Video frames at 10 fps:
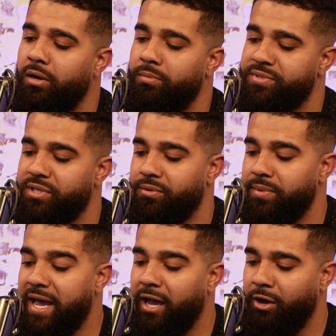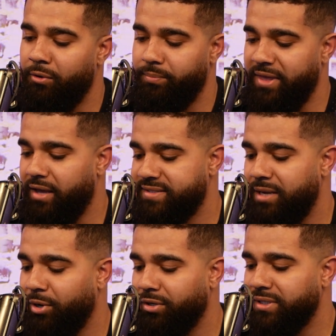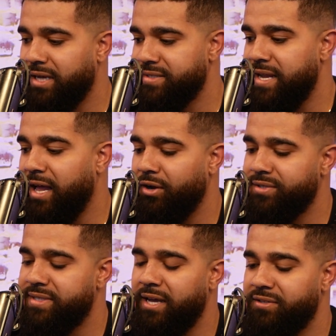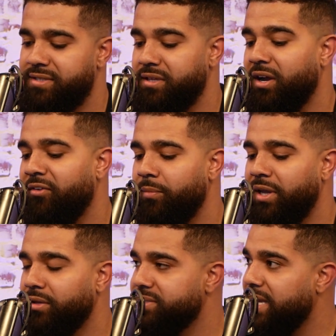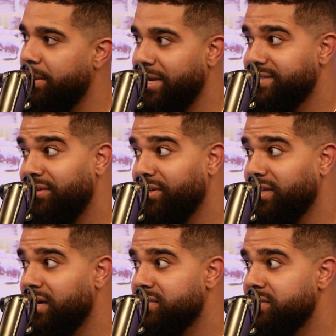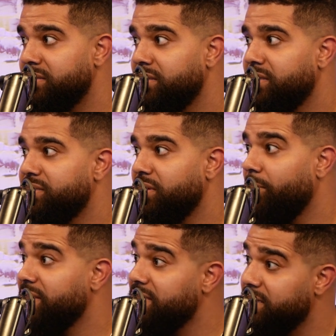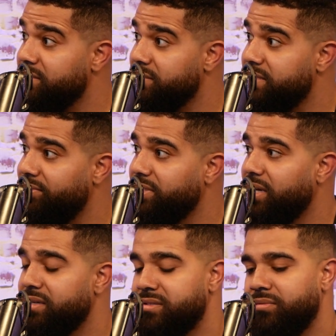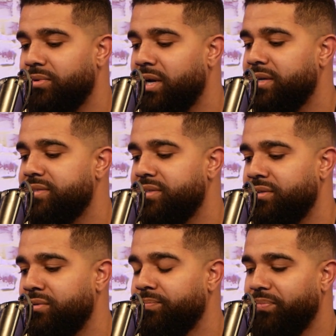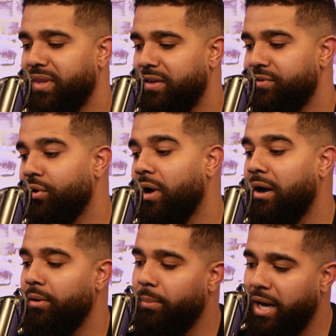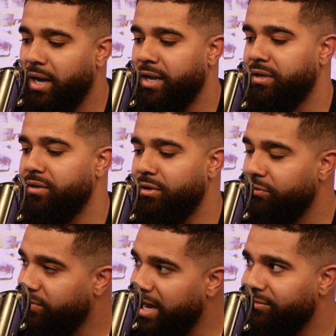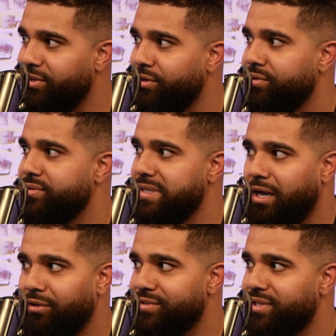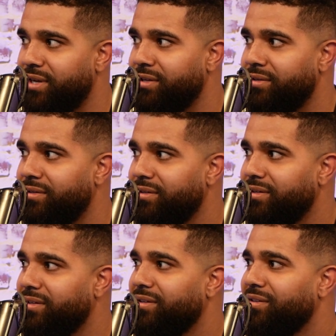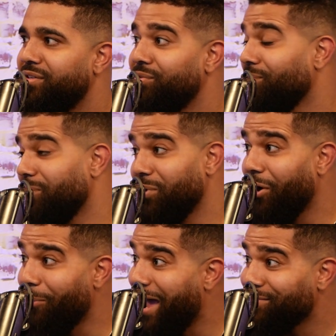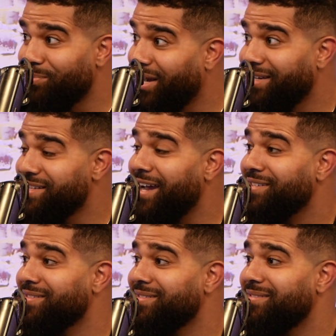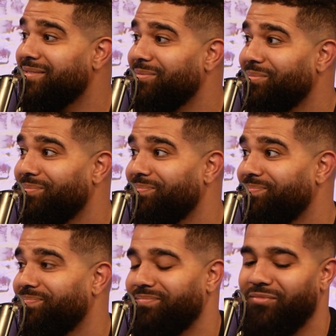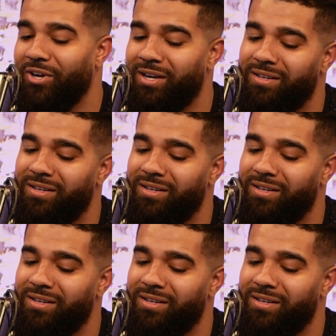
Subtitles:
So now that same $100,000 now to the government, it looks like I made $70,000. So I pay taxes on $70,000, right? So if you go out and buy, 5 of those, now all of a sudden you don't have to pay any taxes, right?